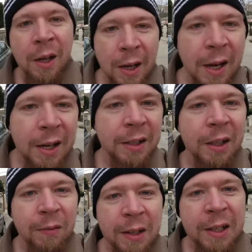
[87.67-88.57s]
And
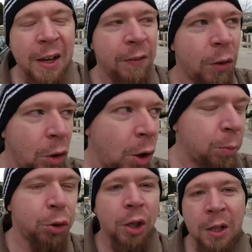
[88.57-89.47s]
we have
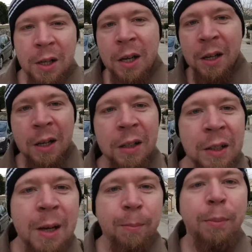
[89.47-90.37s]
option
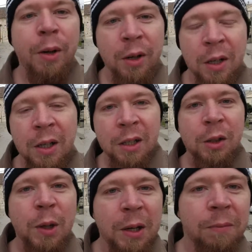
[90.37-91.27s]
number
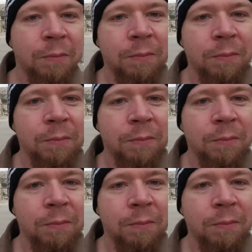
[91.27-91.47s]
3.